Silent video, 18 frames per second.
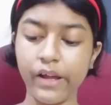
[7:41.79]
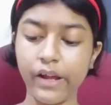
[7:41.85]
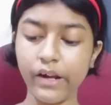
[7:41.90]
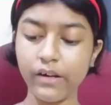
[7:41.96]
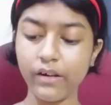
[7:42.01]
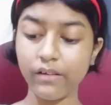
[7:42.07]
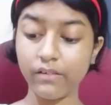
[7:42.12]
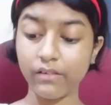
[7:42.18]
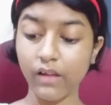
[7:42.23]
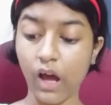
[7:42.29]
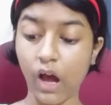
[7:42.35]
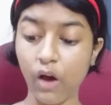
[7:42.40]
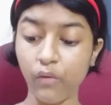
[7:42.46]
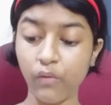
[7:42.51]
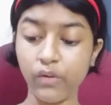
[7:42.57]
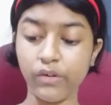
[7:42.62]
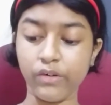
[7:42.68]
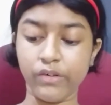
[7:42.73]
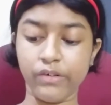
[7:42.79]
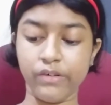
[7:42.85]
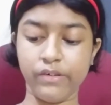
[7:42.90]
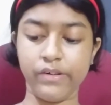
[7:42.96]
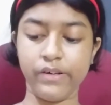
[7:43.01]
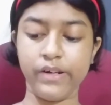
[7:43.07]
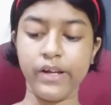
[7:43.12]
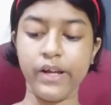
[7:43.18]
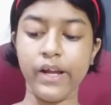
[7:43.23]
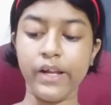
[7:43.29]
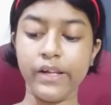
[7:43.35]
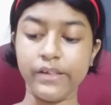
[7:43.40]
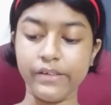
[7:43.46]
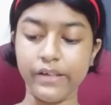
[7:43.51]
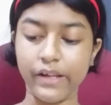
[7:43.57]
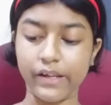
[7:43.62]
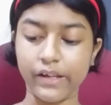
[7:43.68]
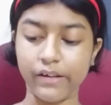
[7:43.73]
it is our
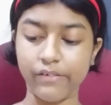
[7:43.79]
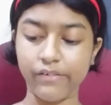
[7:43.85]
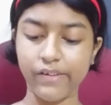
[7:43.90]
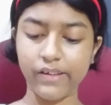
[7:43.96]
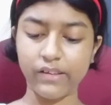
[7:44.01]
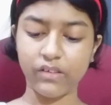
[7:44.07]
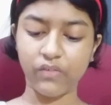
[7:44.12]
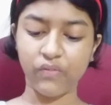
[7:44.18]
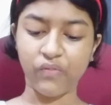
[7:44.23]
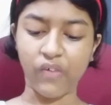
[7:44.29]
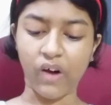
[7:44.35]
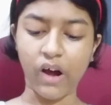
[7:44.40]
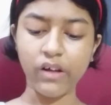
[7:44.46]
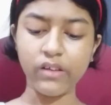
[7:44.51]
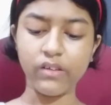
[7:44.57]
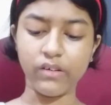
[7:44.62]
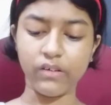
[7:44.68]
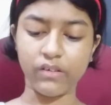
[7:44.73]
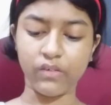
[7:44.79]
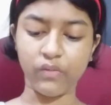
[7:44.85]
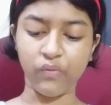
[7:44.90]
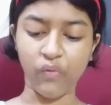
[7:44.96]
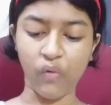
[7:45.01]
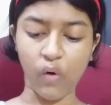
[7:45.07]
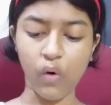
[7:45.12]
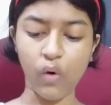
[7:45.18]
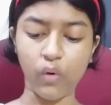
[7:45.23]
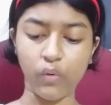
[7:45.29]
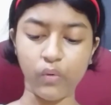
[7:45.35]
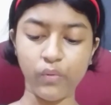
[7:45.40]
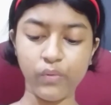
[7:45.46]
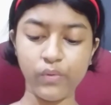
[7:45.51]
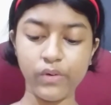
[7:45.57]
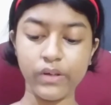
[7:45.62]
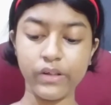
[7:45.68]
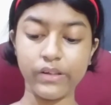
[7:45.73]
deceased father's vow